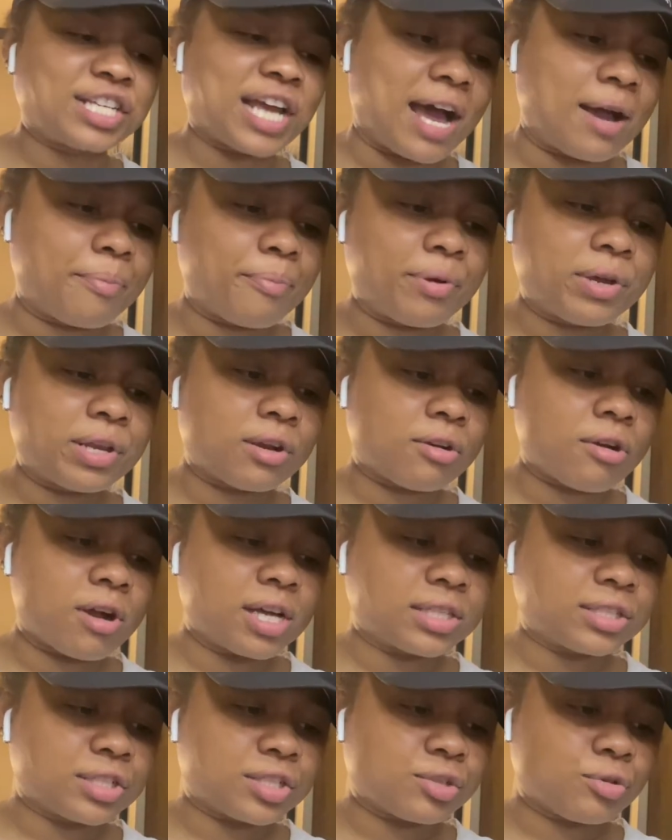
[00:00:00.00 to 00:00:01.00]
I'll put it
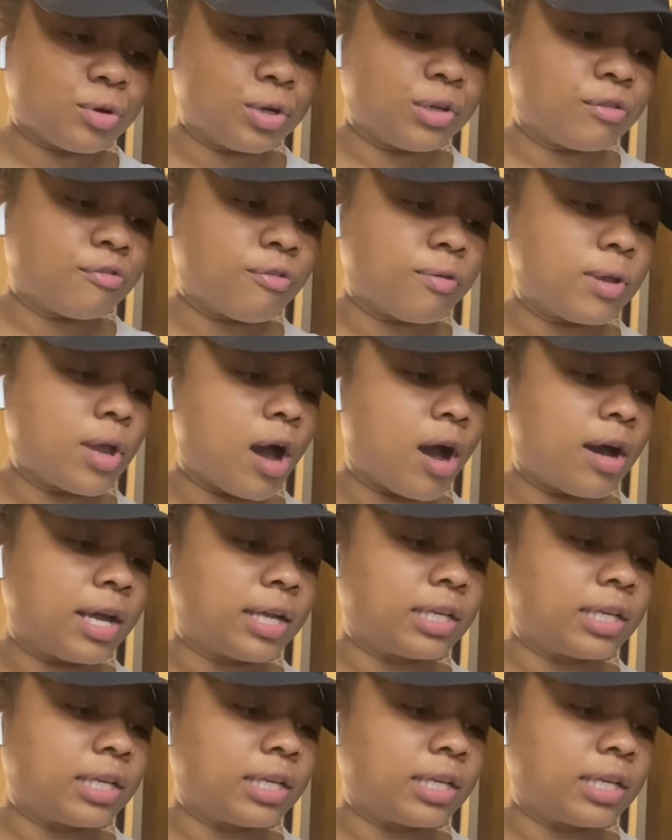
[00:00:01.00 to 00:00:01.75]
across the screen for y'all.